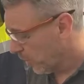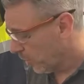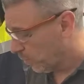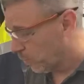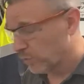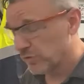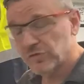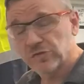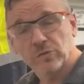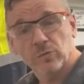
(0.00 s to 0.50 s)

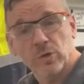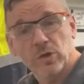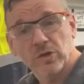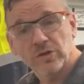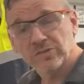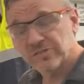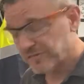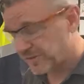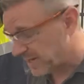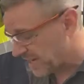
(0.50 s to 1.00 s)
Once the
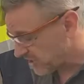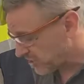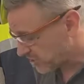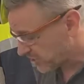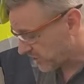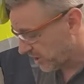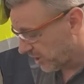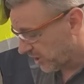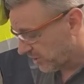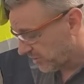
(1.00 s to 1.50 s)
work's finished,
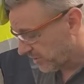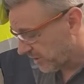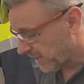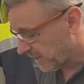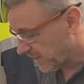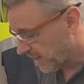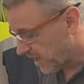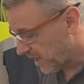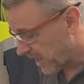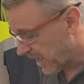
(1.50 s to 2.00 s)

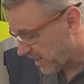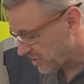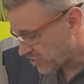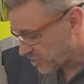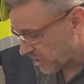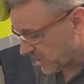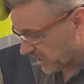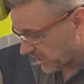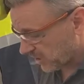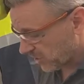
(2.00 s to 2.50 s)
the
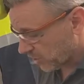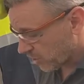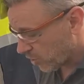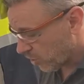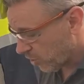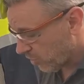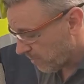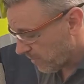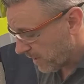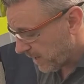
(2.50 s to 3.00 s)
engineer can
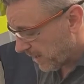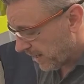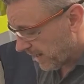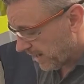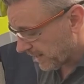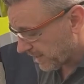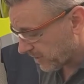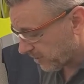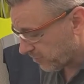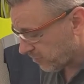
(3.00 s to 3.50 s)
come,
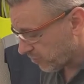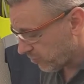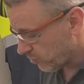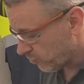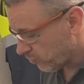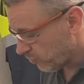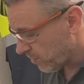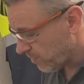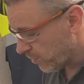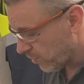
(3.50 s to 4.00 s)
he can
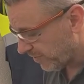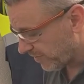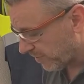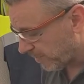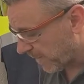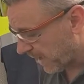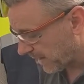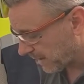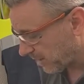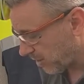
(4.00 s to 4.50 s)
remove the
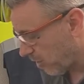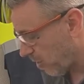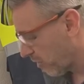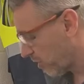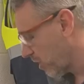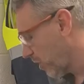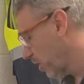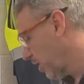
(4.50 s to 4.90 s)
padlock,